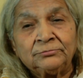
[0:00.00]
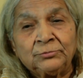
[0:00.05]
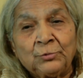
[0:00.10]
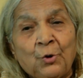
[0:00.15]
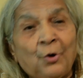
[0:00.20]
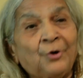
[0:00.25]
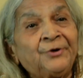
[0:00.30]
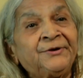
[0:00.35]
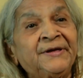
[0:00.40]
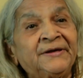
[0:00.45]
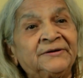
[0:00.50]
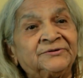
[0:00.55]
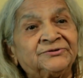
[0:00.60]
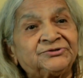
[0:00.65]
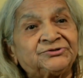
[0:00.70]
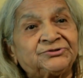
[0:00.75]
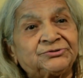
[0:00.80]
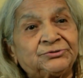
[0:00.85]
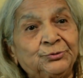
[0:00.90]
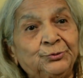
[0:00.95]

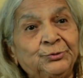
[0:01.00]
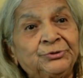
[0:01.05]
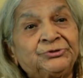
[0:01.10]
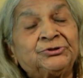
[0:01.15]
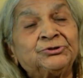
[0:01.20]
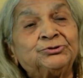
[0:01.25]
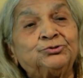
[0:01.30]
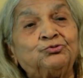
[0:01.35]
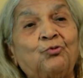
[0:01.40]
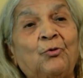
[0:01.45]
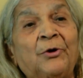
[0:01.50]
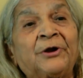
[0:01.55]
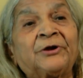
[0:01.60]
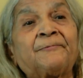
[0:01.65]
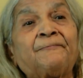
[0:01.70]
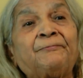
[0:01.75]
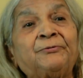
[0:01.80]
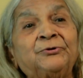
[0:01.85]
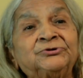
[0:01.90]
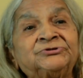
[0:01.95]
audience with his
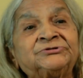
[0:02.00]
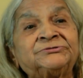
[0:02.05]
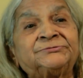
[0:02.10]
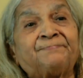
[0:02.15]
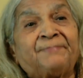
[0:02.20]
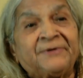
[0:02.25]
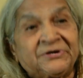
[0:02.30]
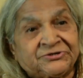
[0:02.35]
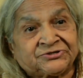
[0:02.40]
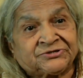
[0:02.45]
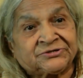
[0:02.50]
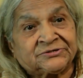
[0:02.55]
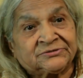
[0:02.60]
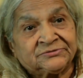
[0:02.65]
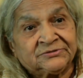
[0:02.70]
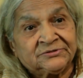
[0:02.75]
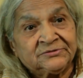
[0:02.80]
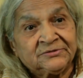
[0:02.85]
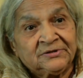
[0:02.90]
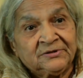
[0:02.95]
wonderful speech.
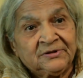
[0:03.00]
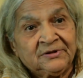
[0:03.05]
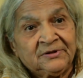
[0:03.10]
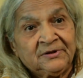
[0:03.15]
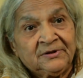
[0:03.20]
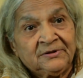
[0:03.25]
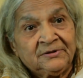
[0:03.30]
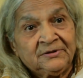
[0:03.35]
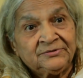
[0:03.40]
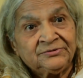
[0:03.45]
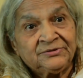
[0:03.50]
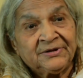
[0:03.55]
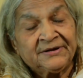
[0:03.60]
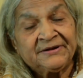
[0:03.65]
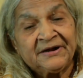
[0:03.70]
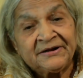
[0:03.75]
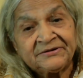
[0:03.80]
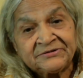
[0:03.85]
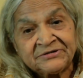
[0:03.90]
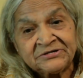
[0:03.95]
The
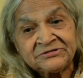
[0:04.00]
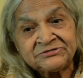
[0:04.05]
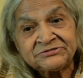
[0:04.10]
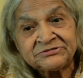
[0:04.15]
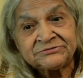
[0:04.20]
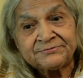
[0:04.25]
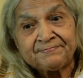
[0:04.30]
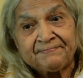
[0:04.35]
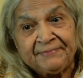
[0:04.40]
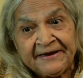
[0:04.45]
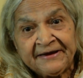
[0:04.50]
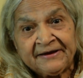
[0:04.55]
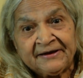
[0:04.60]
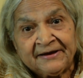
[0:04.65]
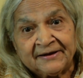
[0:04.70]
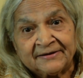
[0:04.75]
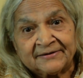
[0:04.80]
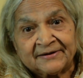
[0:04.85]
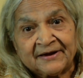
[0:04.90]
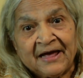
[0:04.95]
greatest
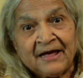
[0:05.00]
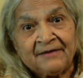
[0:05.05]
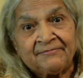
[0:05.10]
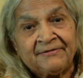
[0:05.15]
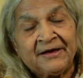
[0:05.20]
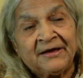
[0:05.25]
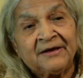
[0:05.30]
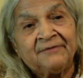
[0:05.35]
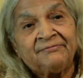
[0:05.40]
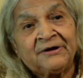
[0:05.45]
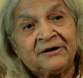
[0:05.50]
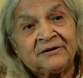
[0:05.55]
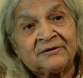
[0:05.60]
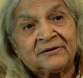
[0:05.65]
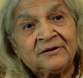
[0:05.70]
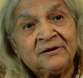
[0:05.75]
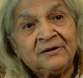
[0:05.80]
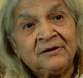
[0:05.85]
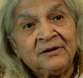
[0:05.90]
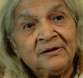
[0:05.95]
speaker I have ever
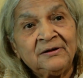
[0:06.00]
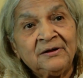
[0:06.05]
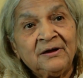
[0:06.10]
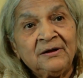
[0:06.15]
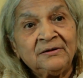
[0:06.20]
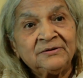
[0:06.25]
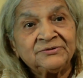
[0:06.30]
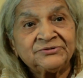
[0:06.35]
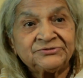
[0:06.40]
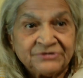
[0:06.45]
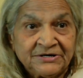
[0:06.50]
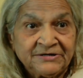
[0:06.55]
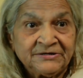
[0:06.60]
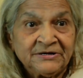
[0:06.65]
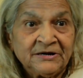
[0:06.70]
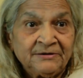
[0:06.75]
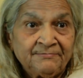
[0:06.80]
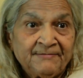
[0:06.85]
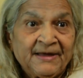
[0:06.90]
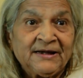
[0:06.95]

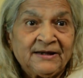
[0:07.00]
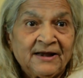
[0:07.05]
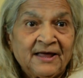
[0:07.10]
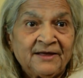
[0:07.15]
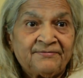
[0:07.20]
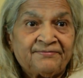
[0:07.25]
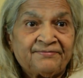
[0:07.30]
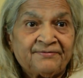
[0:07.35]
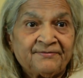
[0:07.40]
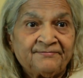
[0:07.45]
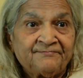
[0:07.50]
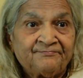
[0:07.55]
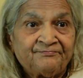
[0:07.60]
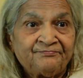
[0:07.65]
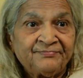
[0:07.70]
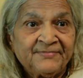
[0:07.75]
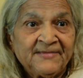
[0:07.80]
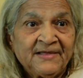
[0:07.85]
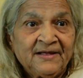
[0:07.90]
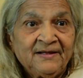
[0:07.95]
seen in my life.
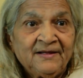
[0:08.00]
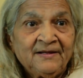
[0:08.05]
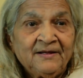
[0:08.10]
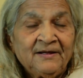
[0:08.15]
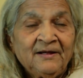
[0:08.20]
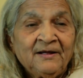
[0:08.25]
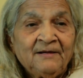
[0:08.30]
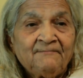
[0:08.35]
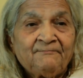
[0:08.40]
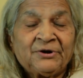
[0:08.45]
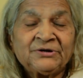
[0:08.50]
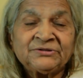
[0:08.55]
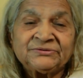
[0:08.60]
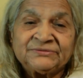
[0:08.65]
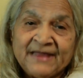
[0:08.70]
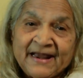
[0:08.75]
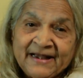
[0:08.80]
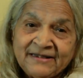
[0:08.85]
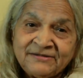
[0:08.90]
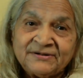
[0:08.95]
For
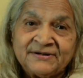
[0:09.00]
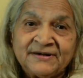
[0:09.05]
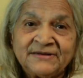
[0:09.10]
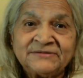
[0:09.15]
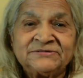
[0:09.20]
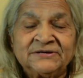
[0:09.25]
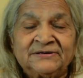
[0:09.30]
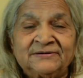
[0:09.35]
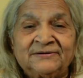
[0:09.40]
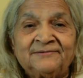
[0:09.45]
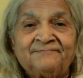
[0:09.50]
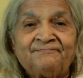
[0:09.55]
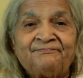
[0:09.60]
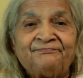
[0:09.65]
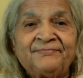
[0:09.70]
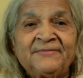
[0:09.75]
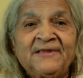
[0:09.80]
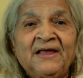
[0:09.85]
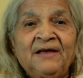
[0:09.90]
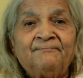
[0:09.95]
that reason,
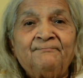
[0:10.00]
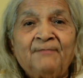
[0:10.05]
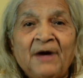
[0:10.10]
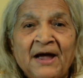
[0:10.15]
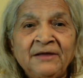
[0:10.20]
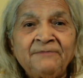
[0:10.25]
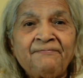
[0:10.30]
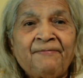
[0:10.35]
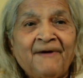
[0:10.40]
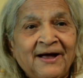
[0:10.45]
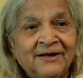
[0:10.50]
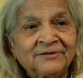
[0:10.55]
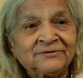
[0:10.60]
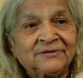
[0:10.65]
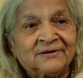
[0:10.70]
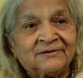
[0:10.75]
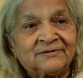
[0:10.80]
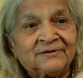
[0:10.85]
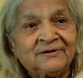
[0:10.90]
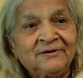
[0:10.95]
my
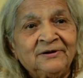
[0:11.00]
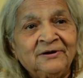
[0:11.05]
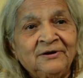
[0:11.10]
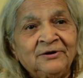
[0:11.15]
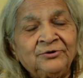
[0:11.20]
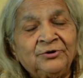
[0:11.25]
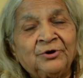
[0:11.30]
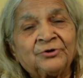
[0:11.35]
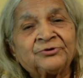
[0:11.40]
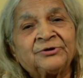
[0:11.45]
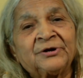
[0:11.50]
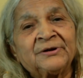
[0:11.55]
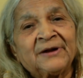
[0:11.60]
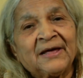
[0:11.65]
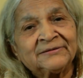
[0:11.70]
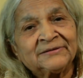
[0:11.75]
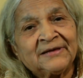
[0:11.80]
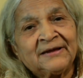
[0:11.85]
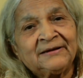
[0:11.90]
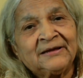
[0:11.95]
father, Dr.
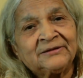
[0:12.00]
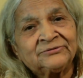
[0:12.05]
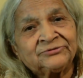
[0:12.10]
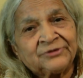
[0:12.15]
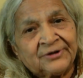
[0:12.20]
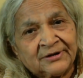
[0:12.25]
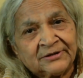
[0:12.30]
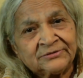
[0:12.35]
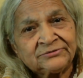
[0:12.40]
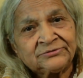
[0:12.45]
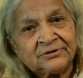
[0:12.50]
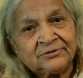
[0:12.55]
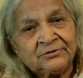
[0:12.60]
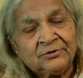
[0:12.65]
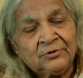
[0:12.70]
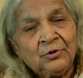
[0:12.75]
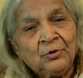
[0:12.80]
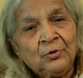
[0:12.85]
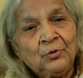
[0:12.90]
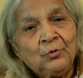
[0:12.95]
Raghunath Rath,
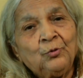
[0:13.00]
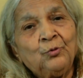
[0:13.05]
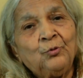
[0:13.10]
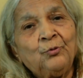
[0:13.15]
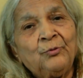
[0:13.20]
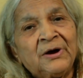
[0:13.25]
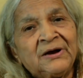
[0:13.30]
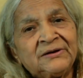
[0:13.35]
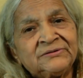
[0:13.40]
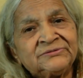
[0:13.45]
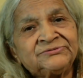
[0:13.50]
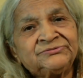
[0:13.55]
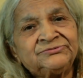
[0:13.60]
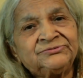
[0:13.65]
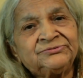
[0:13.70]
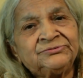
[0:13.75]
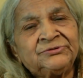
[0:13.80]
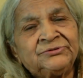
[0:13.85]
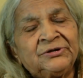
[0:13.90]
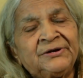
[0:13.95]
who was
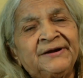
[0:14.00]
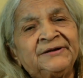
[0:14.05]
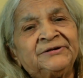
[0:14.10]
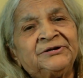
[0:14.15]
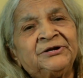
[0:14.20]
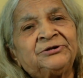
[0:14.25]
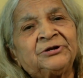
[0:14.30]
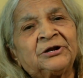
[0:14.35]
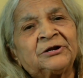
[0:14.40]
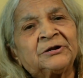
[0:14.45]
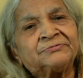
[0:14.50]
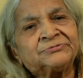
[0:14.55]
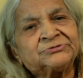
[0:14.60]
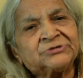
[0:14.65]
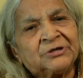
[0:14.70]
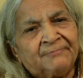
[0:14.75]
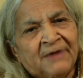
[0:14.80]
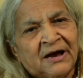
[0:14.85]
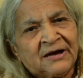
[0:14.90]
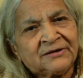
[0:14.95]
the editor of
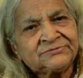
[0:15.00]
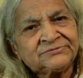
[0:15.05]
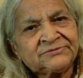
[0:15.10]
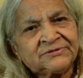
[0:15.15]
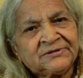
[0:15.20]
Samaj,